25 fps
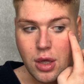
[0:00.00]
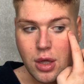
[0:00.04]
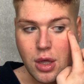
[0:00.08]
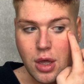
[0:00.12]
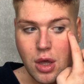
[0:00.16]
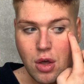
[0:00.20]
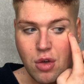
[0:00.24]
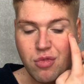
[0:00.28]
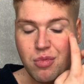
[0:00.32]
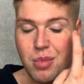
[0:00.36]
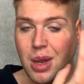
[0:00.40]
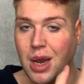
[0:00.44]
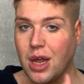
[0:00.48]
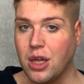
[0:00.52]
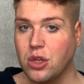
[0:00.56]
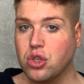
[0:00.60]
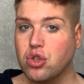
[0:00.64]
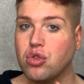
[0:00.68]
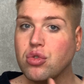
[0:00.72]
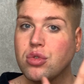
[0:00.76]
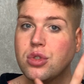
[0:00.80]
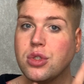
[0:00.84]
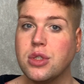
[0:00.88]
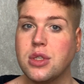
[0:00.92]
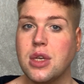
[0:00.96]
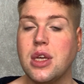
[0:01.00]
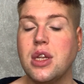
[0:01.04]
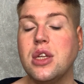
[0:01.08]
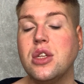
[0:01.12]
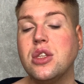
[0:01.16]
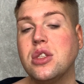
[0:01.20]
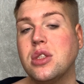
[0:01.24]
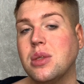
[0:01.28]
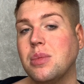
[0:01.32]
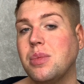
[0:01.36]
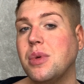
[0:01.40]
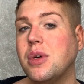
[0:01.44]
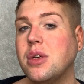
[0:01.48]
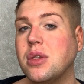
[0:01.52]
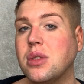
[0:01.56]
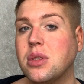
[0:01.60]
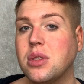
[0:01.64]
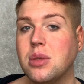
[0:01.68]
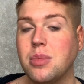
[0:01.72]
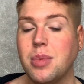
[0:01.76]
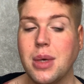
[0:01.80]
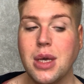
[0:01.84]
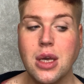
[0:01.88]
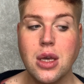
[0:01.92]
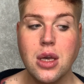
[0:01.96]
of my natural skin is supposed to
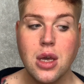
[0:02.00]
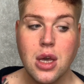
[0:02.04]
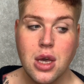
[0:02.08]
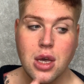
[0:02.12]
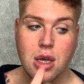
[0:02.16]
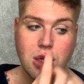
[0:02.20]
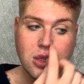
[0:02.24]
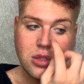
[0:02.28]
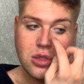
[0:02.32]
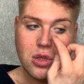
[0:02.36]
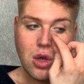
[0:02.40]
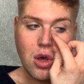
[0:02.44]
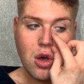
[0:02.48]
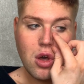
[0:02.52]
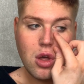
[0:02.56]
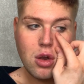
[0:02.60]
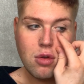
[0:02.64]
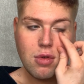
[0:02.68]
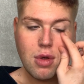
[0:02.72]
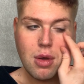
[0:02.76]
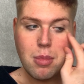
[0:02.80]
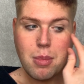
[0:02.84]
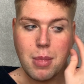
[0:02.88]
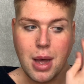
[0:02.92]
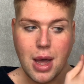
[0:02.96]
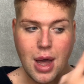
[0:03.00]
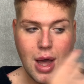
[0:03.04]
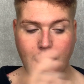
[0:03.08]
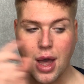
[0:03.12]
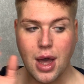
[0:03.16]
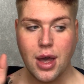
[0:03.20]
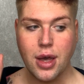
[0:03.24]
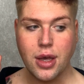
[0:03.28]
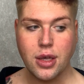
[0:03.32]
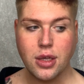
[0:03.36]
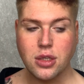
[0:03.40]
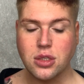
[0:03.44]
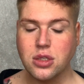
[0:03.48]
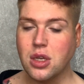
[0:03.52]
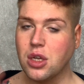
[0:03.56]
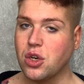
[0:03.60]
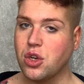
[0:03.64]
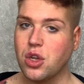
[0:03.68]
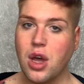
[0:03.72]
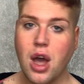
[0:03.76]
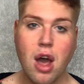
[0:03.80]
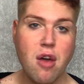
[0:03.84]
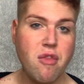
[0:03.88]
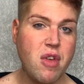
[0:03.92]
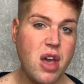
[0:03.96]
be. So all around my eyes I
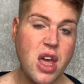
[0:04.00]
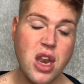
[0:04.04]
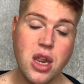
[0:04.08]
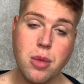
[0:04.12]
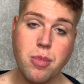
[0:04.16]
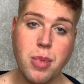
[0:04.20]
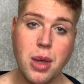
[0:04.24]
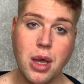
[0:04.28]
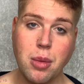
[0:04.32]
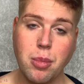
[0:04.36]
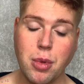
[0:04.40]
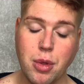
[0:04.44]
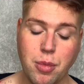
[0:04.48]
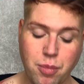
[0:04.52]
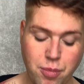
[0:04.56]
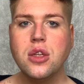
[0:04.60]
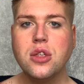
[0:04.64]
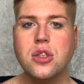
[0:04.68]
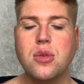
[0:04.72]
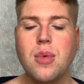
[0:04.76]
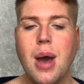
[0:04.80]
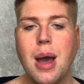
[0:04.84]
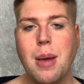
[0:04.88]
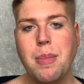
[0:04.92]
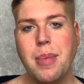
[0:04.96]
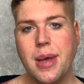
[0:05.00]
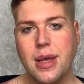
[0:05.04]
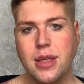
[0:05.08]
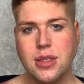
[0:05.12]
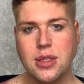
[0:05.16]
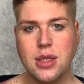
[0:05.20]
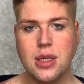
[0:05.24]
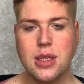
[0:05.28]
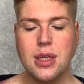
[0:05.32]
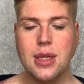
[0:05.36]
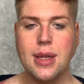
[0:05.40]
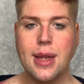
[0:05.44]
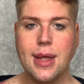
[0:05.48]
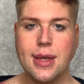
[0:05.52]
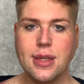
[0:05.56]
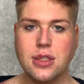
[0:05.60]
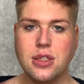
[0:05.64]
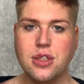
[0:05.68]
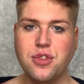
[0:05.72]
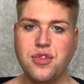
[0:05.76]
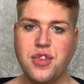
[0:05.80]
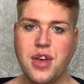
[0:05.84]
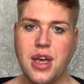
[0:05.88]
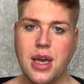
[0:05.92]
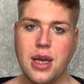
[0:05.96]
don't have any pigment. So I basically like to
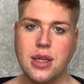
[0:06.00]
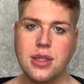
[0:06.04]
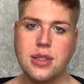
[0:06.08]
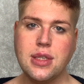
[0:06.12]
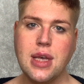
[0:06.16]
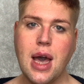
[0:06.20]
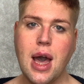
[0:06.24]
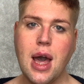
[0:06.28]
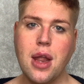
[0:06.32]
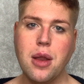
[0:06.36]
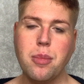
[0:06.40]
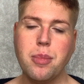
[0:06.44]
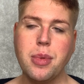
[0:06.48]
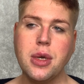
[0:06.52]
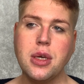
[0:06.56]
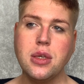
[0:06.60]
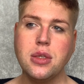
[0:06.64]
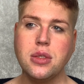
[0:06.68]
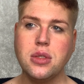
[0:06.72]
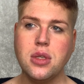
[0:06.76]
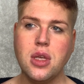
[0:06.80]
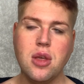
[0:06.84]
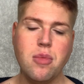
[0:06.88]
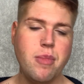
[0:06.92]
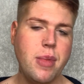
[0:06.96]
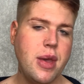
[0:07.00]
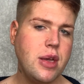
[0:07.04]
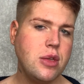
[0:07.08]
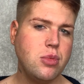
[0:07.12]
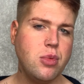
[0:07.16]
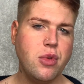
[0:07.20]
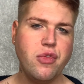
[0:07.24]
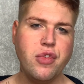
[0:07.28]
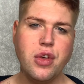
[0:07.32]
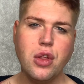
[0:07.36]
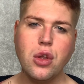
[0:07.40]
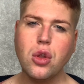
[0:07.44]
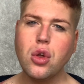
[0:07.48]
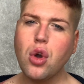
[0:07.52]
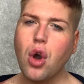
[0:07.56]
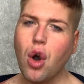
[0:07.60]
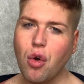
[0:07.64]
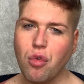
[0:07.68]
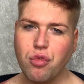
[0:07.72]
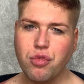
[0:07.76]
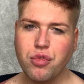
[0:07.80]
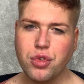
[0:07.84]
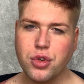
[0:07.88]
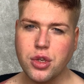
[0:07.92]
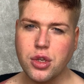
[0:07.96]
fake tan because it makes me feel
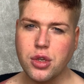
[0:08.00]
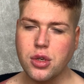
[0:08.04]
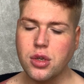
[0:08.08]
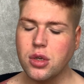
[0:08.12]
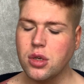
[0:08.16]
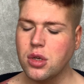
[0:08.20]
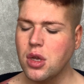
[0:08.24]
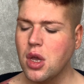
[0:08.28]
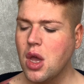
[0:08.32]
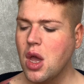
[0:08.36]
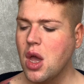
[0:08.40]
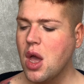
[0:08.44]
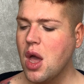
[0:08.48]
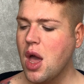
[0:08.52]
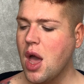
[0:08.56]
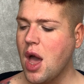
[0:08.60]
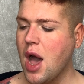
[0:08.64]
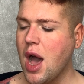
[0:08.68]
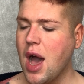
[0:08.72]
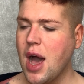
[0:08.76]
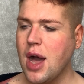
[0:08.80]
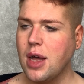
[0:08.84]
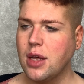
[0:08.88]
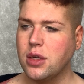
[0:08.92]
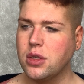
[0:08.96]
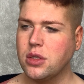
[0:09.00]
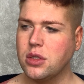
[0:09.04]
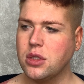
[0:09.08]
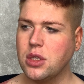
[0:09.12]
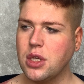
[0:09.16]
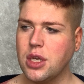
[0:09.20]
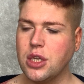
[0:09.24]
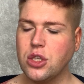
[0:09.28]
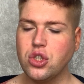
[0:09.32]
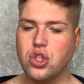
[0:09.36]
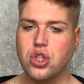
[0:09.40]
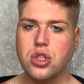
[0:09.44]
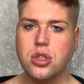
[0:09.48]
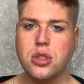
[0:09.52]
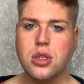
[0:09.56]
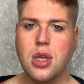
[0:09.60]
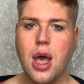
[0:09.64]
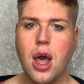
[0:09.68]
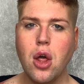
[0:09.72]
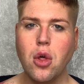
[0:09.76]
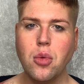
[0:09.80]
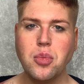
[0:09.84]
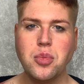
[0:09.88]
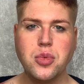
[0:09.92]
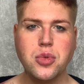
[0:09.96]
confident and it just
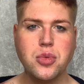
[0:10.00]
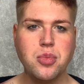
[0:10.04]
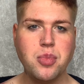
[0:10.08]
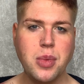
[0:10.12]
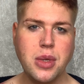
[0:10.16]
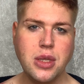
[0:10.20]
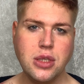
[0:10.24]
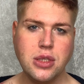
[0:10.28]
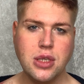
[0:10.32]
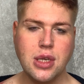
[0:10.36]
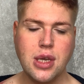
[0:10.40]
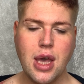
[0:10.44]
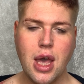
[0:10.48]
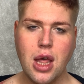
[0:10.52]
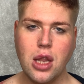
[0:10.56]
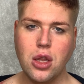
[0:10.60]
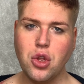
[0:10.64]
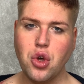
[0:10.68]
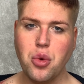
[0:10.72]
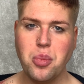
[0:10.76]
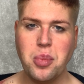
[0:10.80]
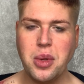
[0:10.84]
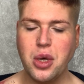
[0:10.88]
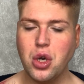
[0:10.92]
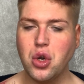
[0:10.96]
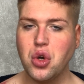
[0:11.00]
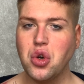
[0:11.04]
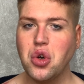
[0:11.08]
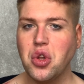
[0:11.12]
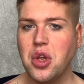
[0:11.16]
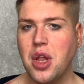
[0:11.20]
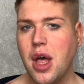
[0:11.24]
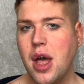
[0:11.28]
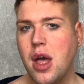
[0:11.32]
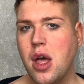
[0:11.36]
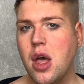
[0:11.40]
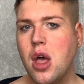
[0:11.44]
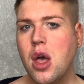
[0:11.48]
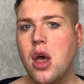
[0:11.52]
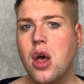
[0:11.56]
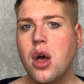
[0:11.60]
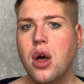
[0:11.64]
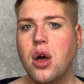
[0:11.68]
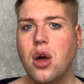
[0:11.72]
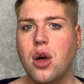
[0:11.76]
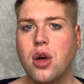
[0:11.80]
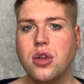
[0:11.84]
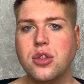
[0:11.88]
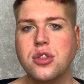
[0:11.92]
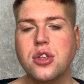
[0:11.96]
helps me to get a little bit colour.
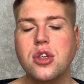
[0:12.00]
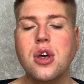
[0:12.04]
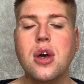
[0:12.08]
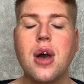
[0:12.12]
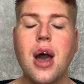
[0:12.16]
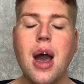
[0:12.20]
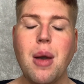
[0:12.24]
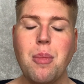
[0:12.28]
Also,